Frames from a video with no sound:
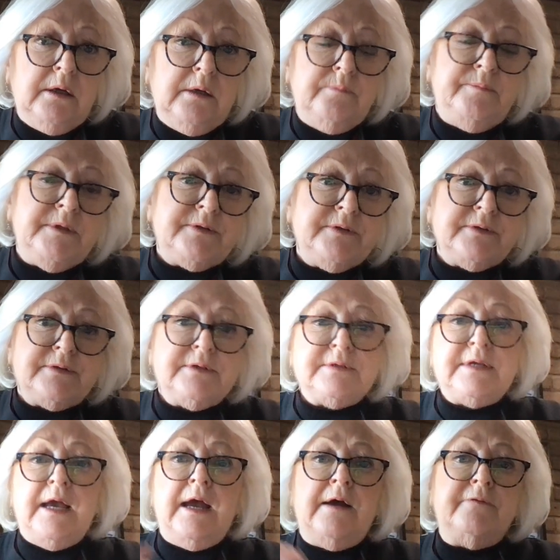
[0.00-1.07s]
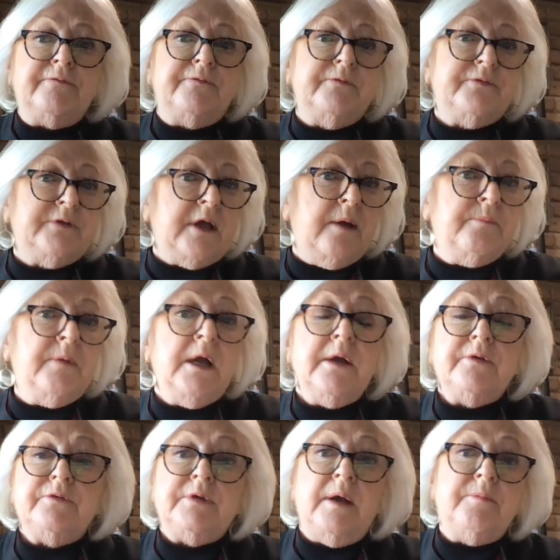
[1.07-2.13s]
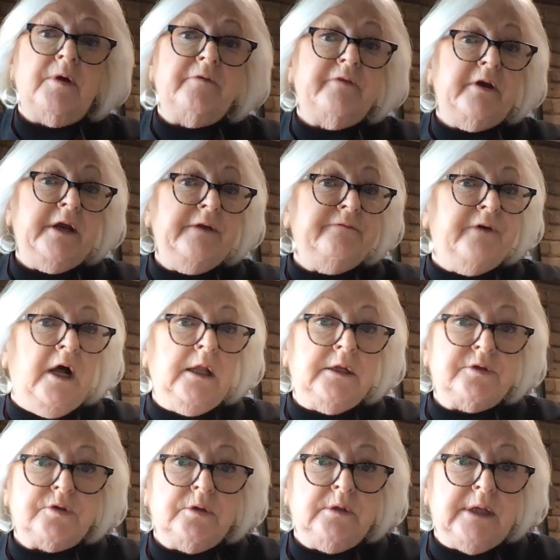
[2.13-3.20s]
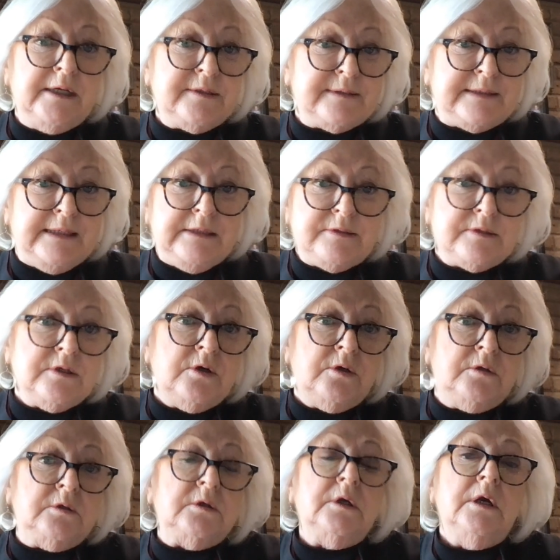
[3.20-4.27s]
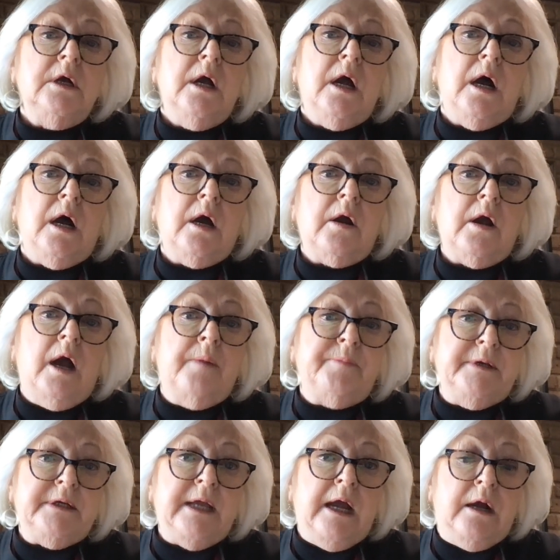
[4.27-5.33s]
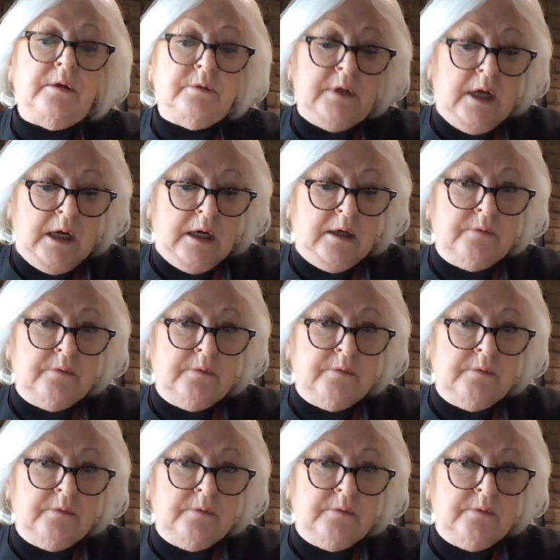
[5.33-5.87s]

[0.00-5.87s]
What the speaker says: Businesses have some are very volatile, like seasonal or up and down.